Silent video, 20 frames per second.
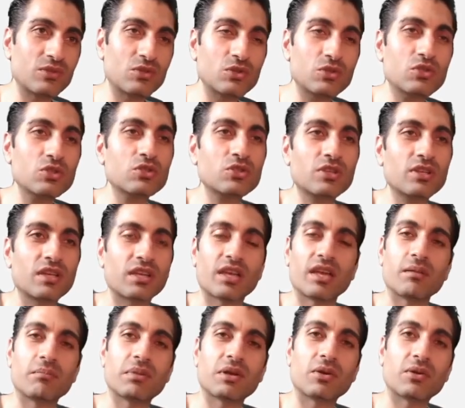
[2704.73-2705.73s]
you're just going to
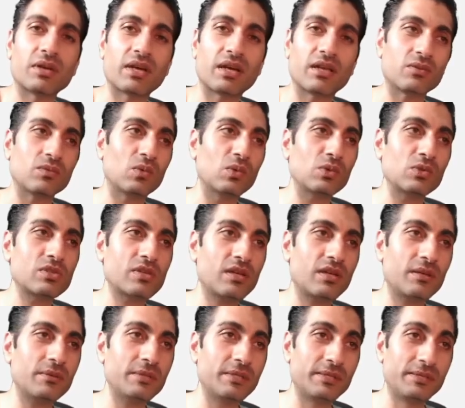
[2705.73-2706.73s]
get blown out of the
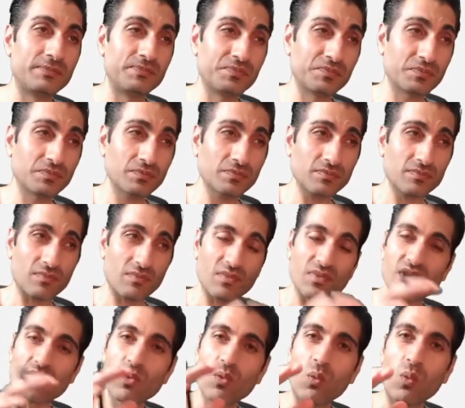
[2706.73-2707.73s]
water.
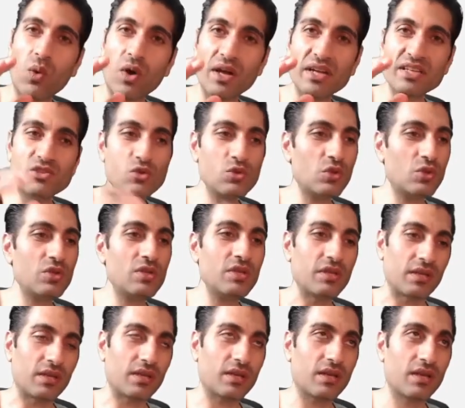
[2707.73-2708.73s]
Why do you
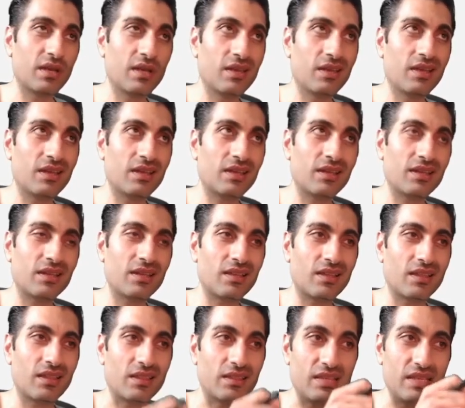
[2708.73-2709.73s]
think
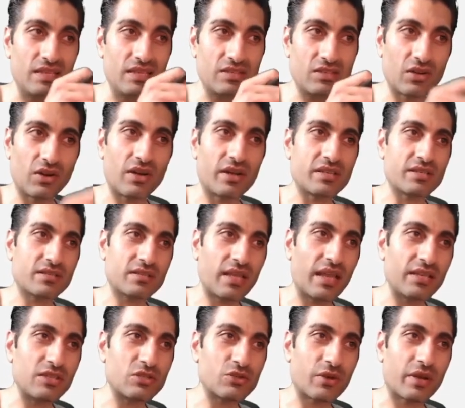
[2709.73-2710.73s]
these guys,
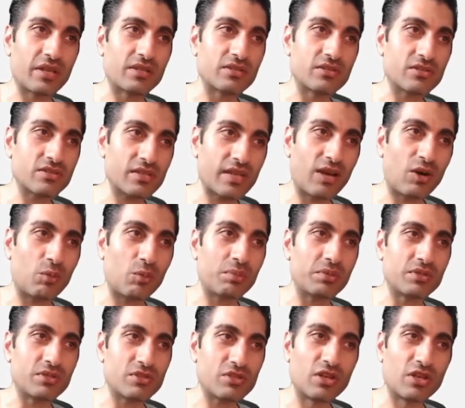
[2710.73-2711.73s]
day traders,
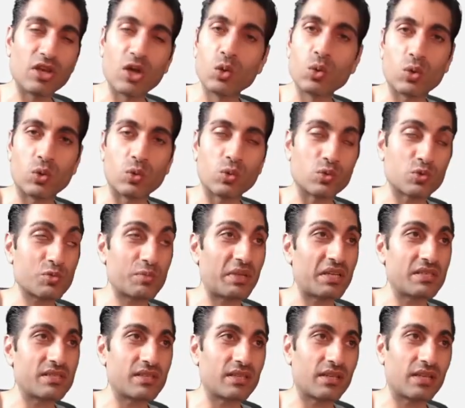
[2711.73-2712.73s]
scalpers, locals
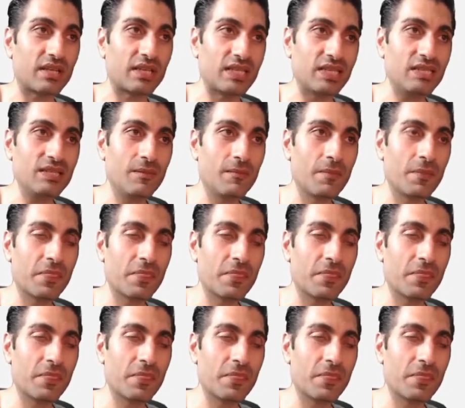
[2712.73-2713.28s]
basically,